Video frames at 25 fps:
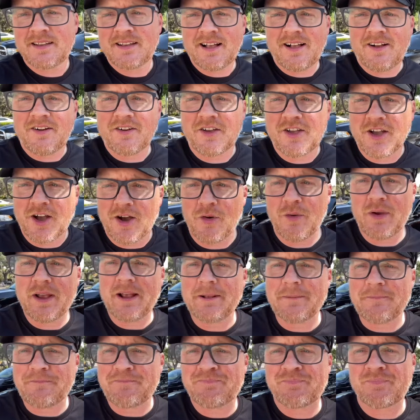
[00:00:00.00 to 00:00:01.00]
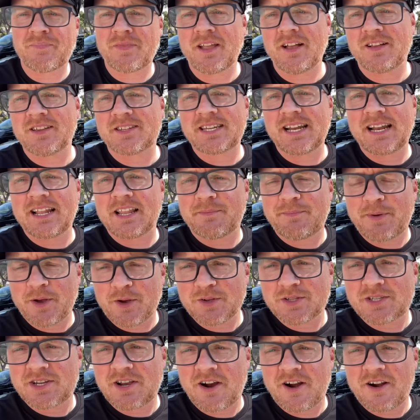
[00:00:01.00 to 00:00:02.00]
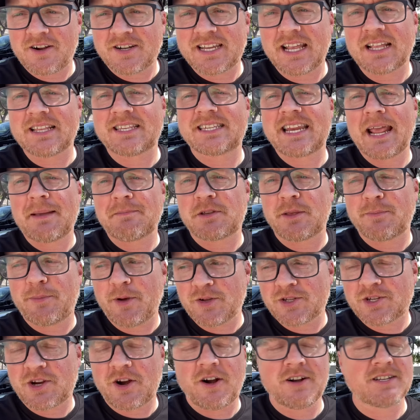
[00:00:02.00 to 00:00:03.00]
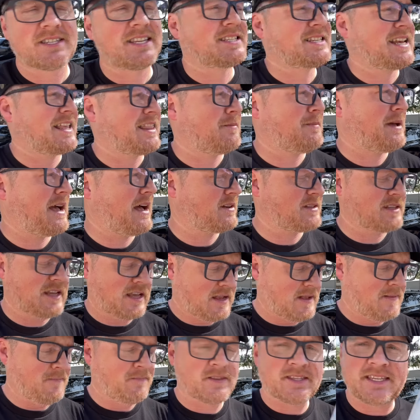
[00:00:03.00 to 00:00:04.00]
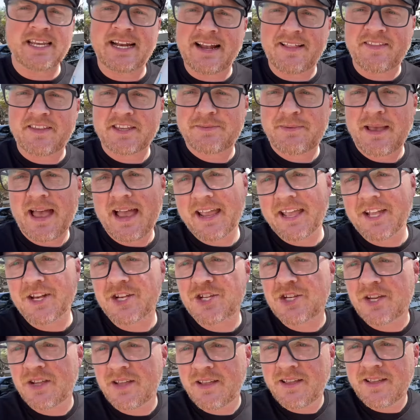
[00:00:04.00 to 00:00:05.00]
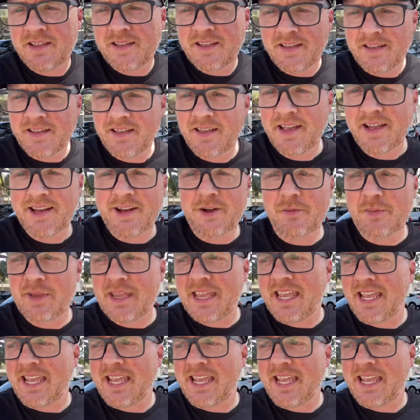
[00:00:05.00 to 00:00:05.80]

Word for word: I'll go in, I'll send out the postcards, get the stamps for the postcards, send them out, send out this package, and it'll be